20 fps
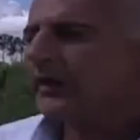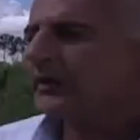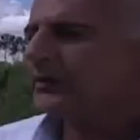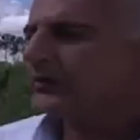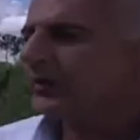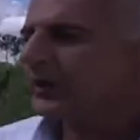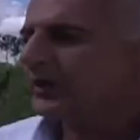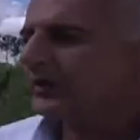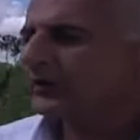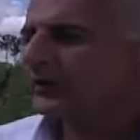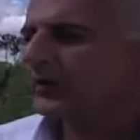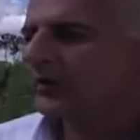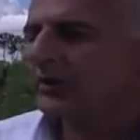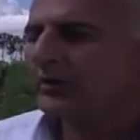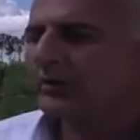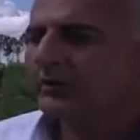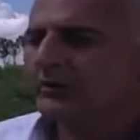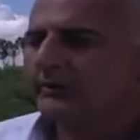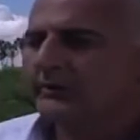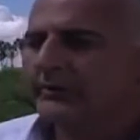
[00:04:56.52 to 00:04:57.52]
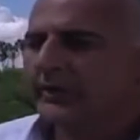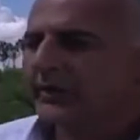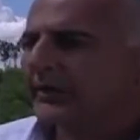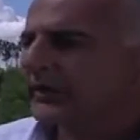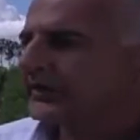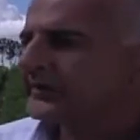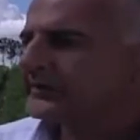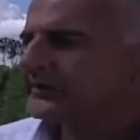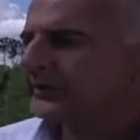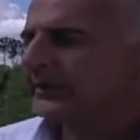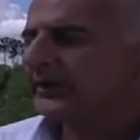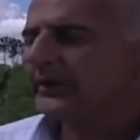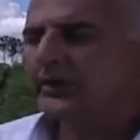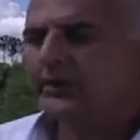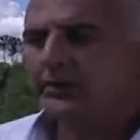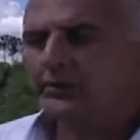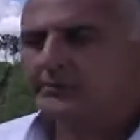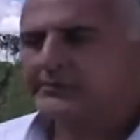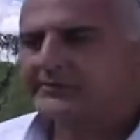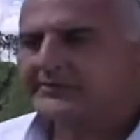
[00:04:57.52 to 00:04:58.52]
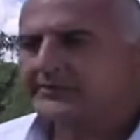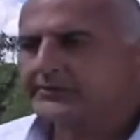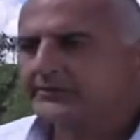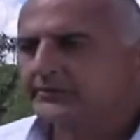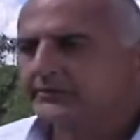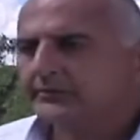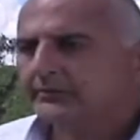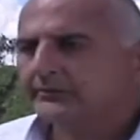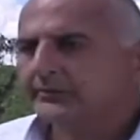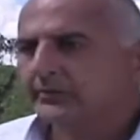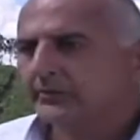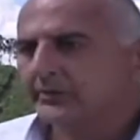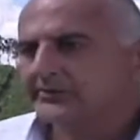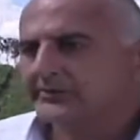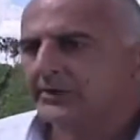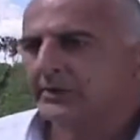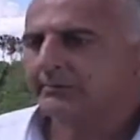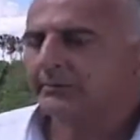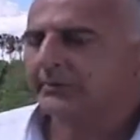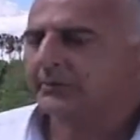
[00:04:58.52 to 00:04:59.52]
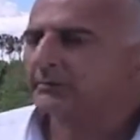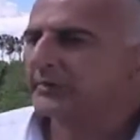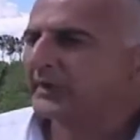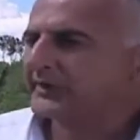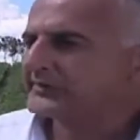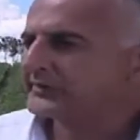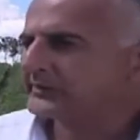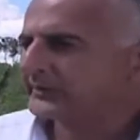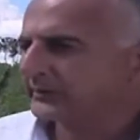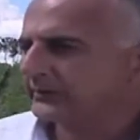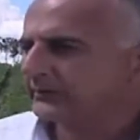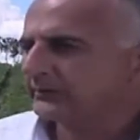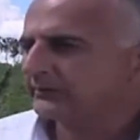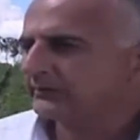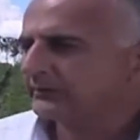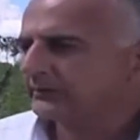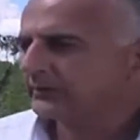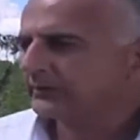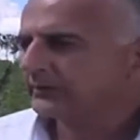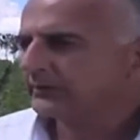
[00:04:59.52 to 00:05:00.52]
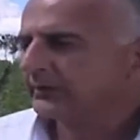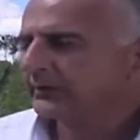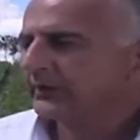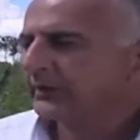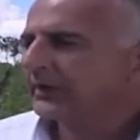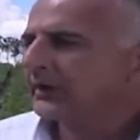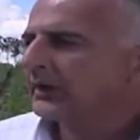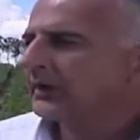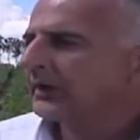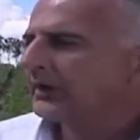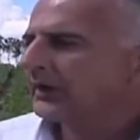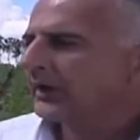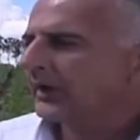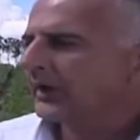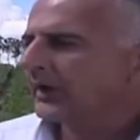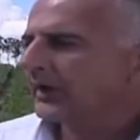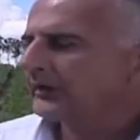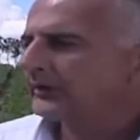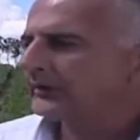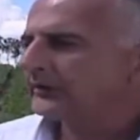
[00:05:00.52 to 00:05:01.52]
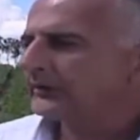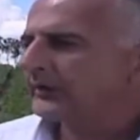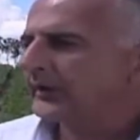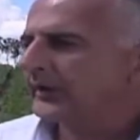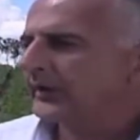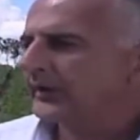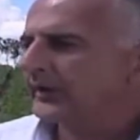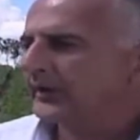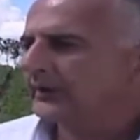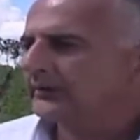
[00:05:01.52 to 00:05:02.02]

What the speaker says: Kenya you can grow very easily herbs. for example, basil and